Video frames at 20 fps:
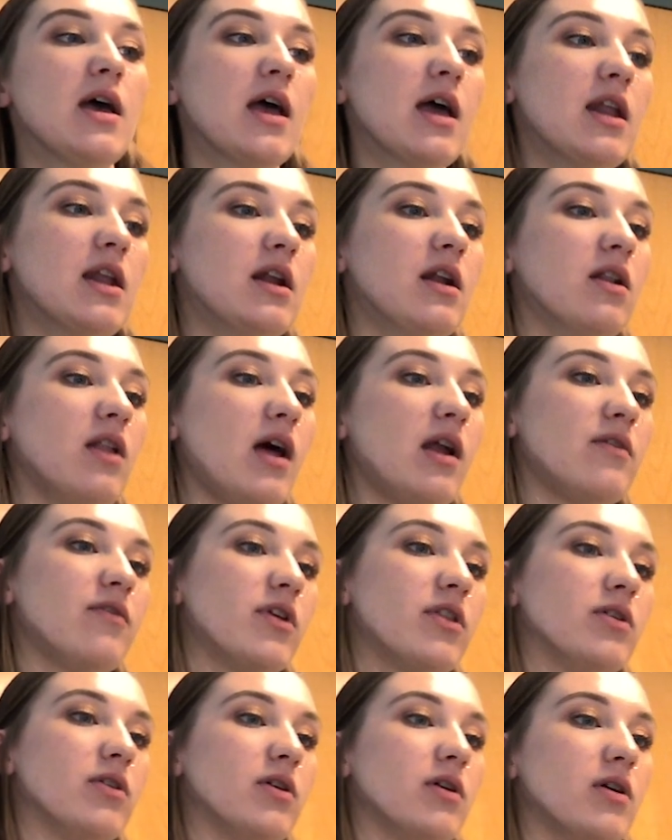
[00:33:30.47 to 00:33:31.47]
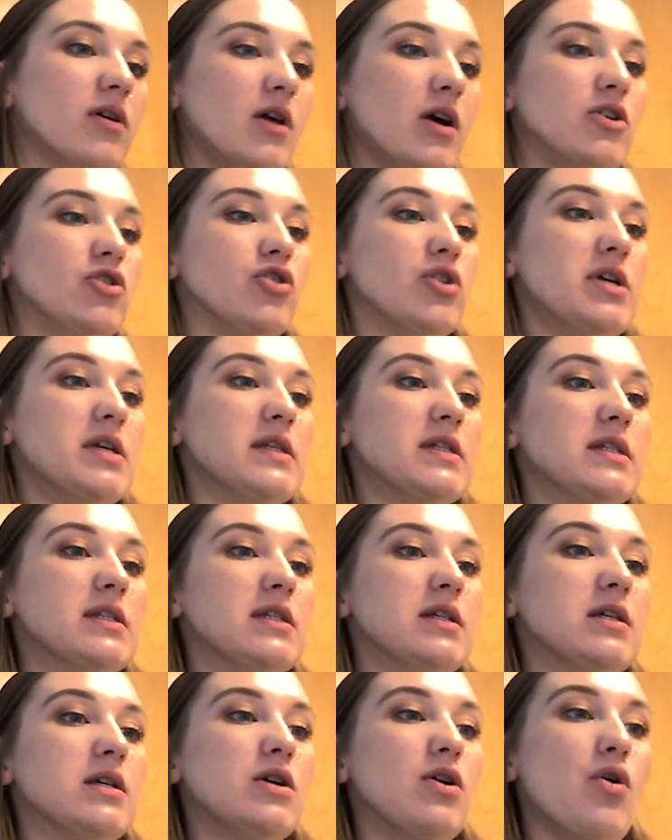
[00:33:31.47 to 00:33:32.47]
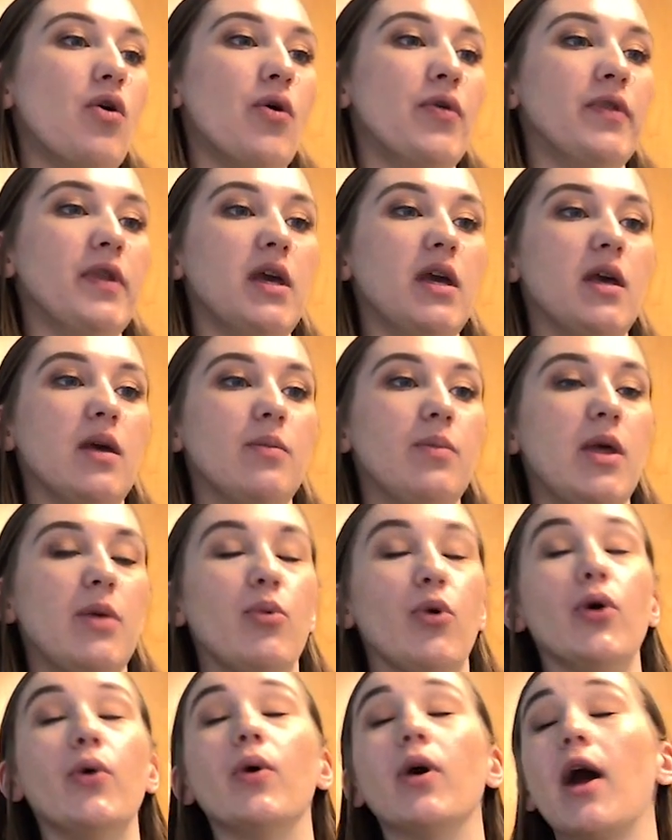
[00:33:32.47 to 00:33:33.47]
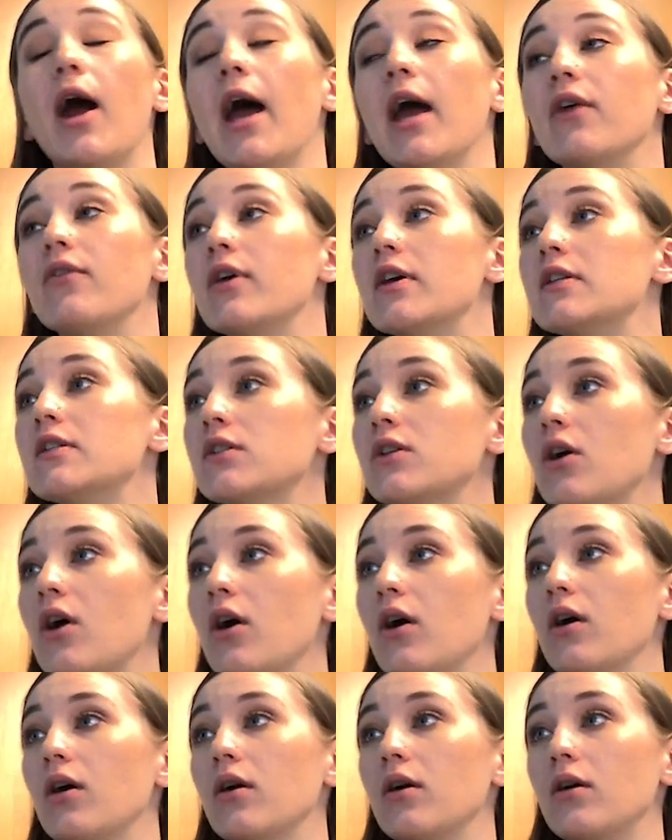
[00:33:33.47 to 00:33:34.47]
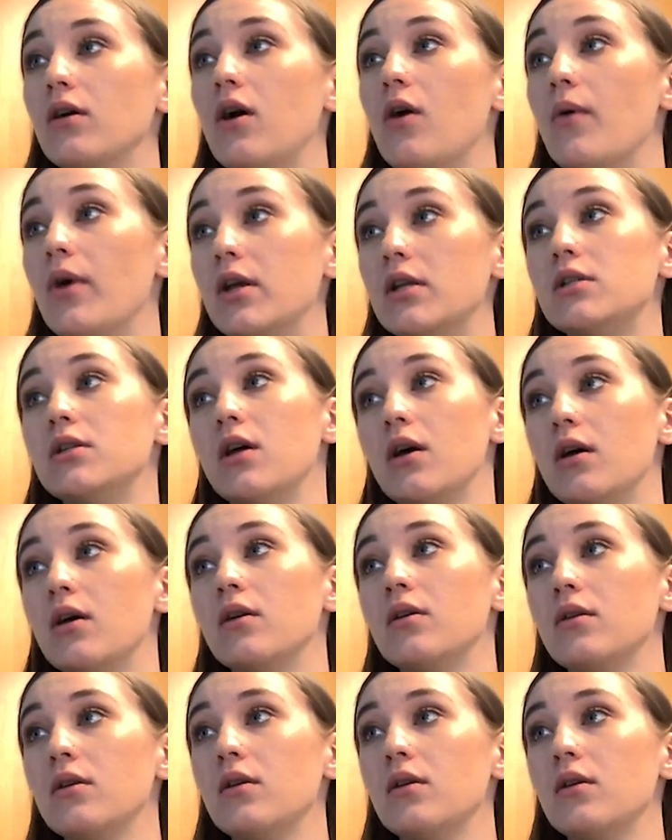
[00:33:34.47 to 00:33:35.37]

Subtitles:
And in a lot of other countries, only people who are high risk are going to